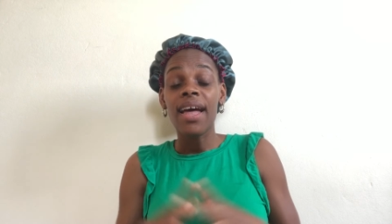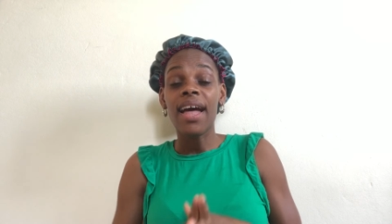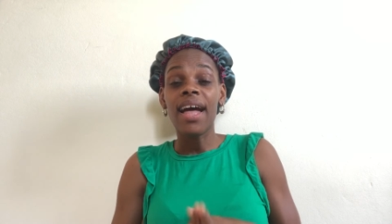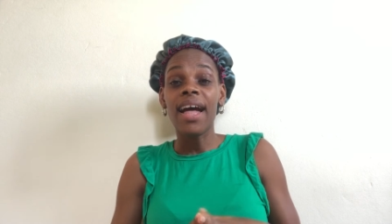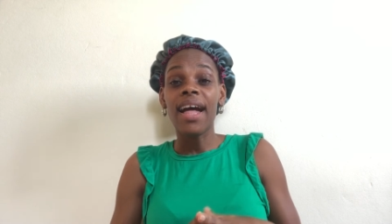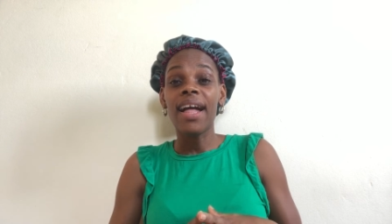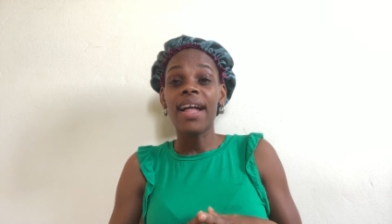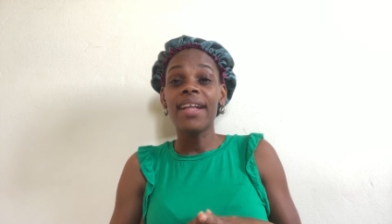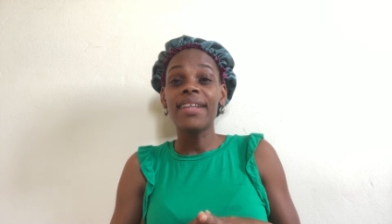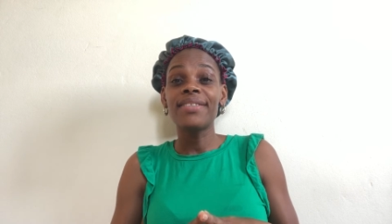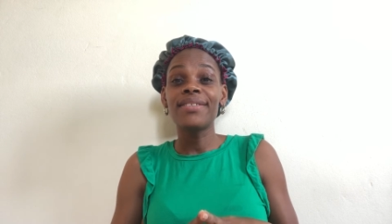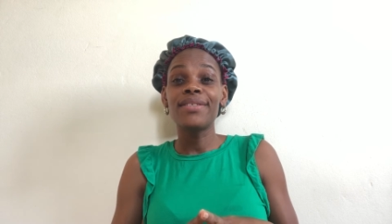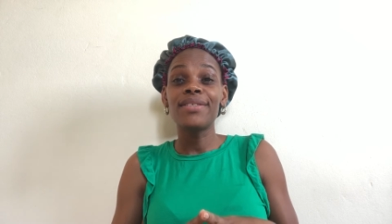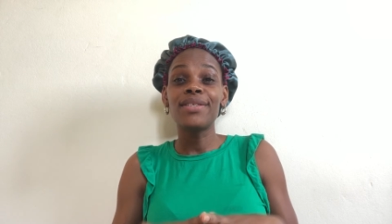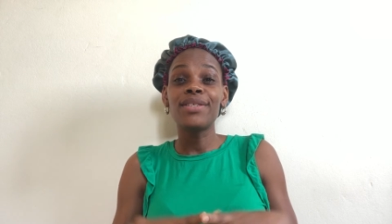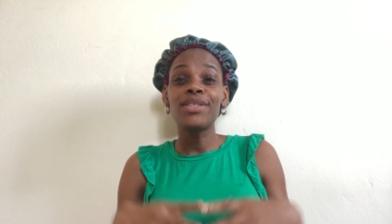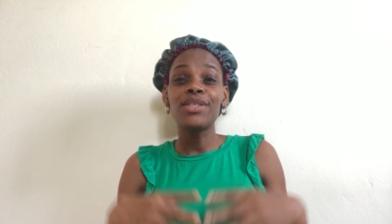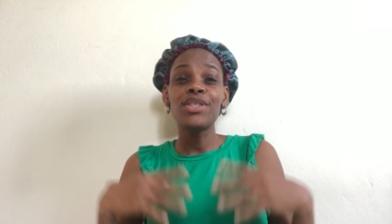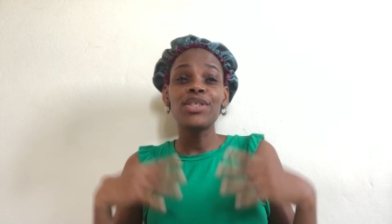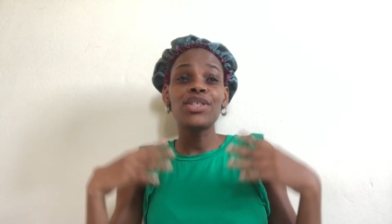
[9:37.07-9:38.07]
and
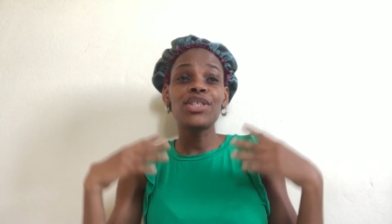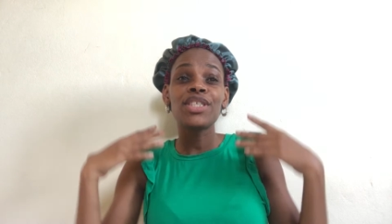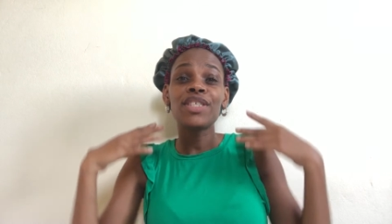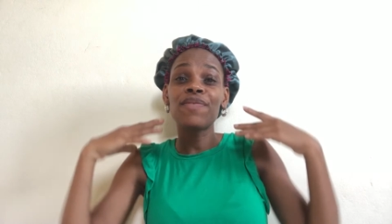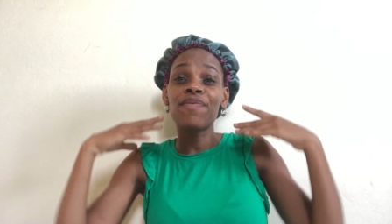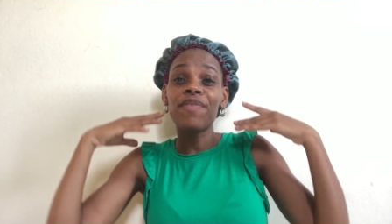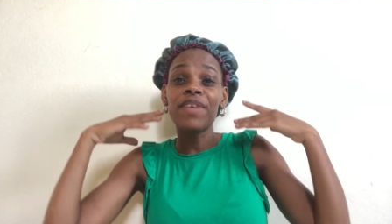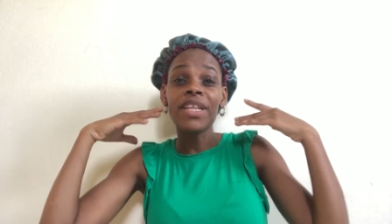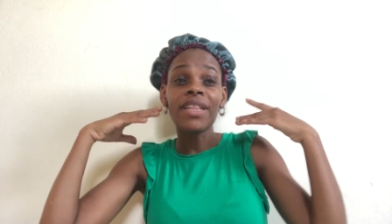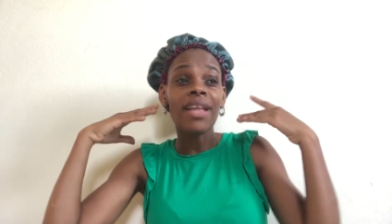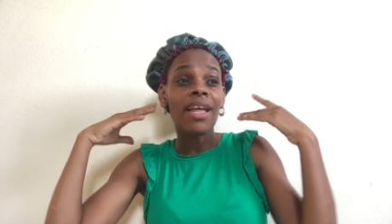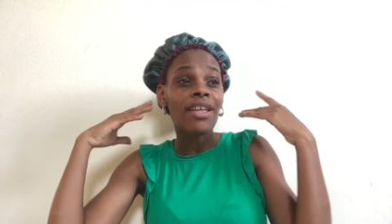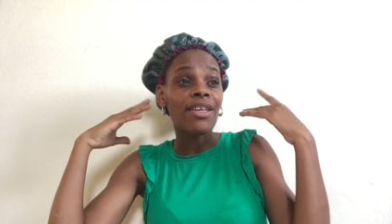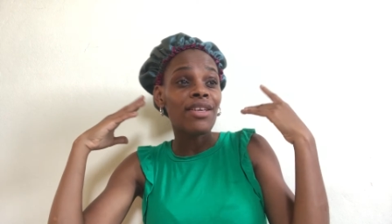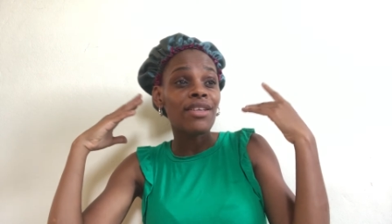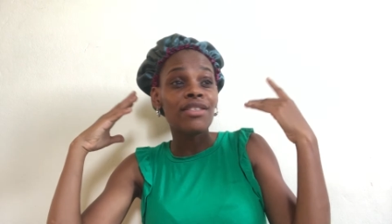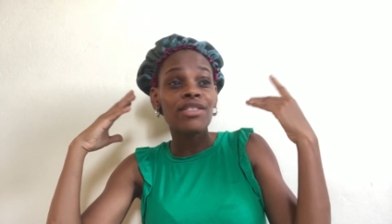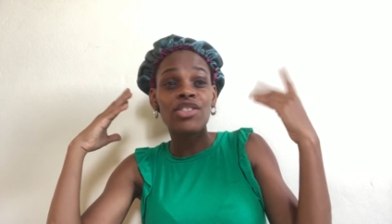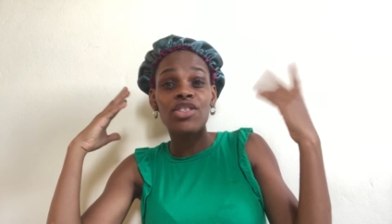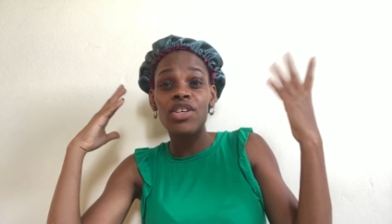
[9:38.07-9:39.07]
you just feel that
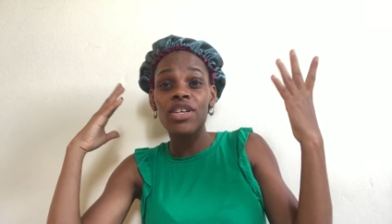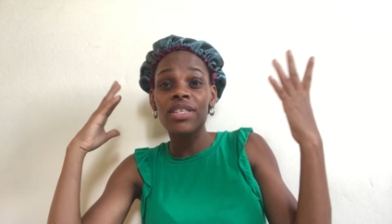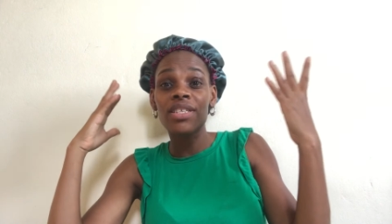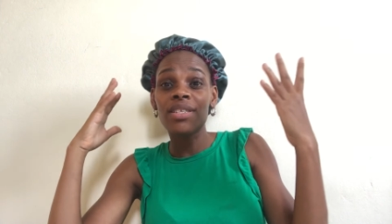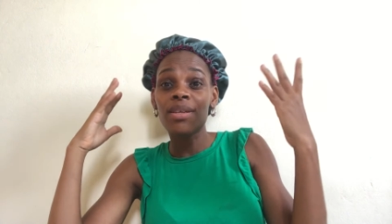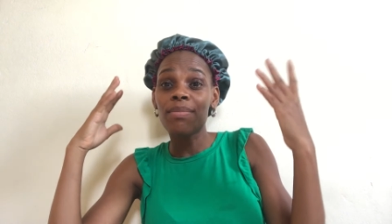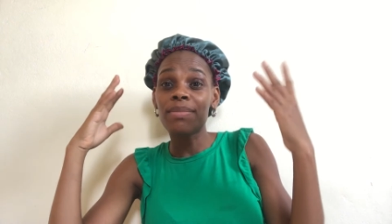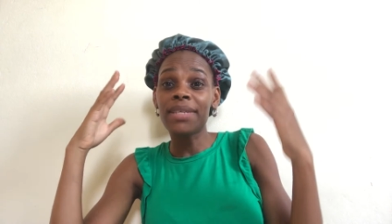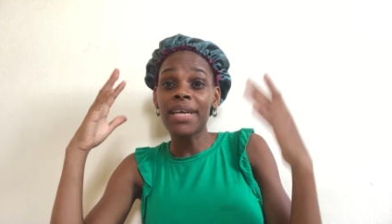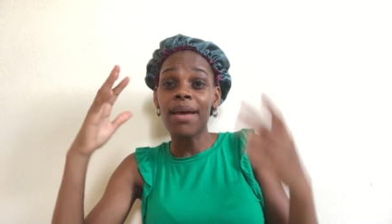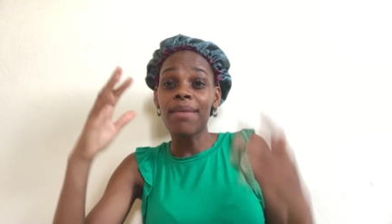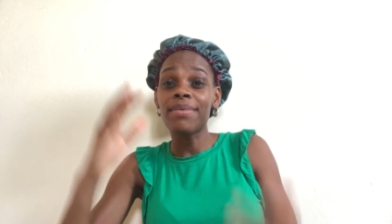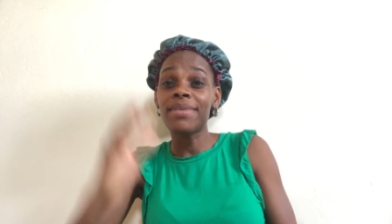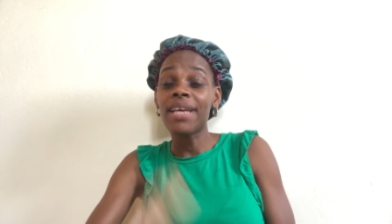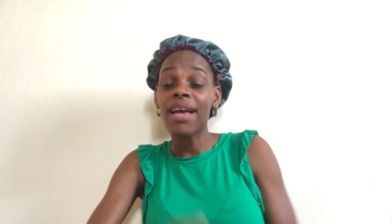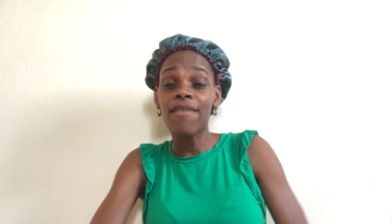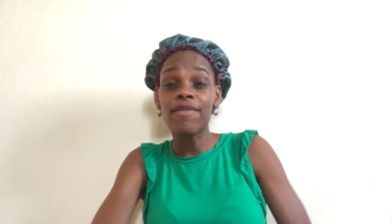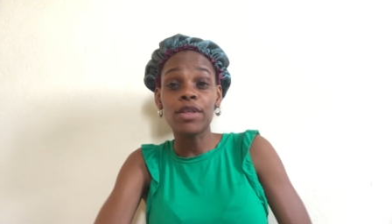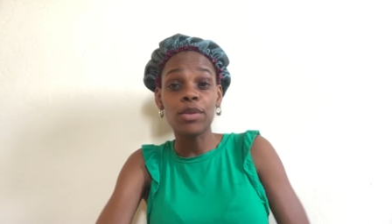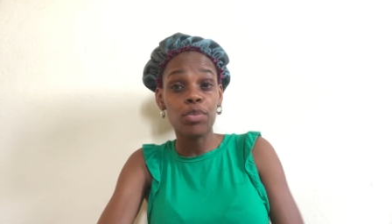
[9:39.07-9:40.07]
you just sometimes
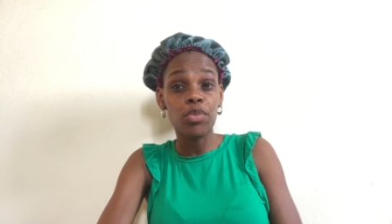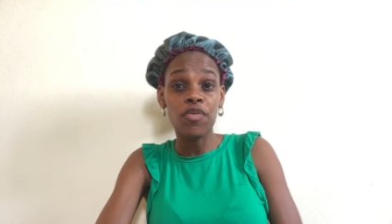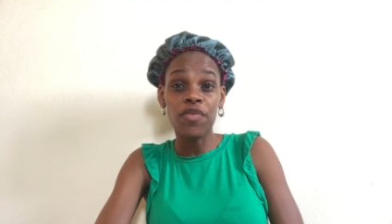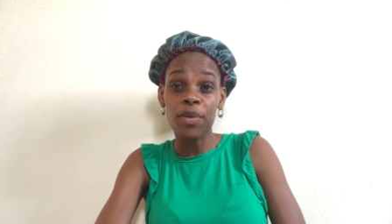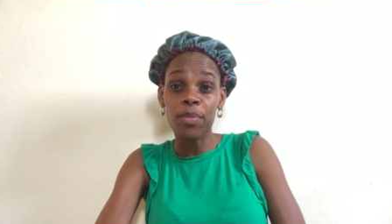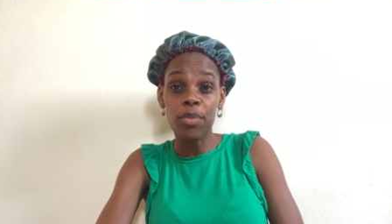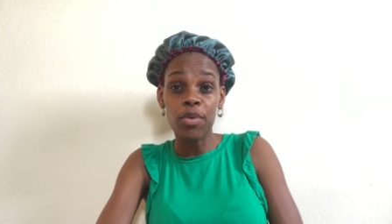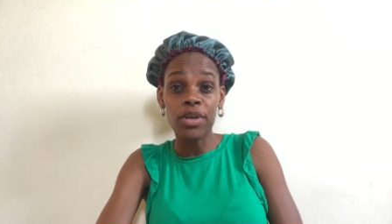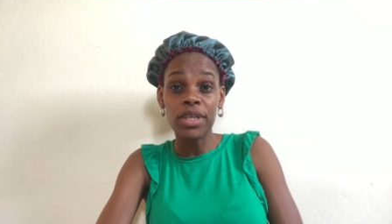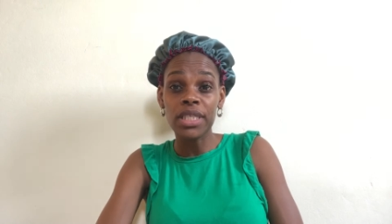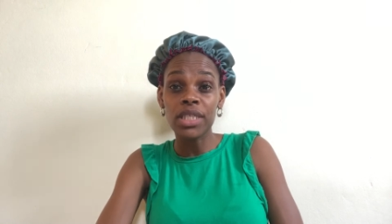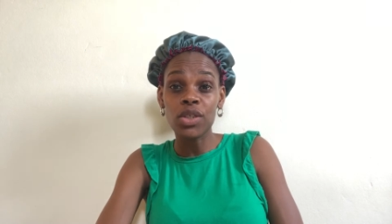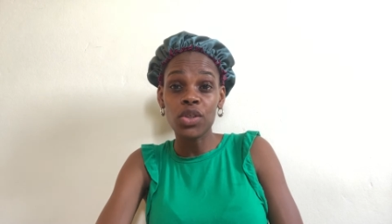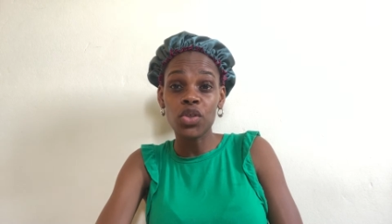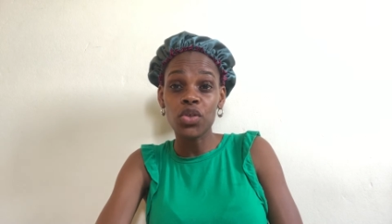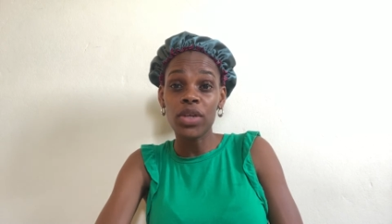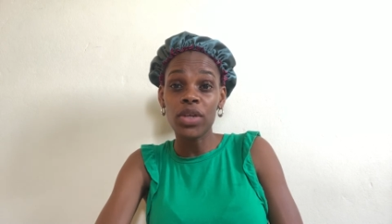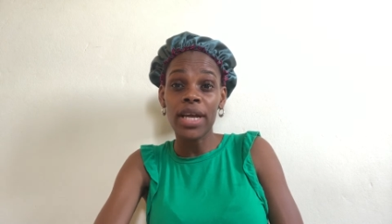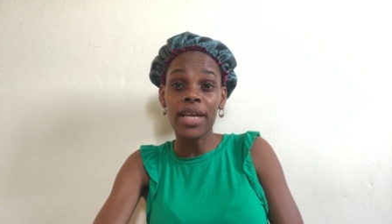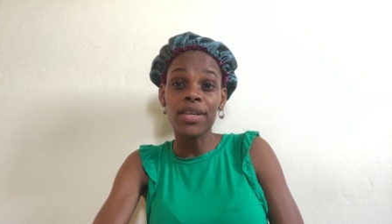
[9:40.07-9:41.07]
have to prove a point to
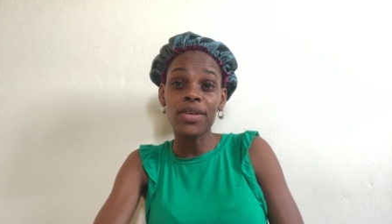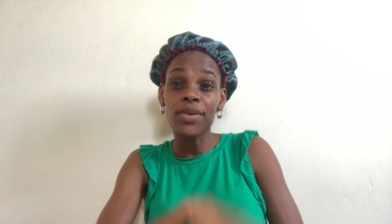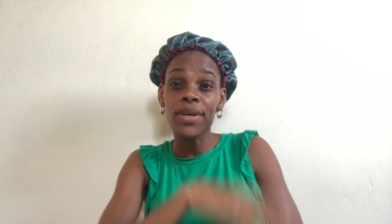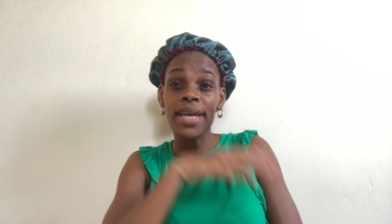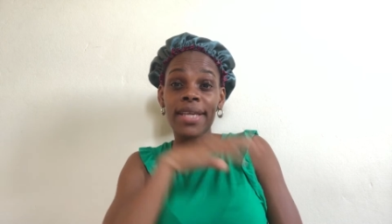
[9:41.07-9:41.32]
show that you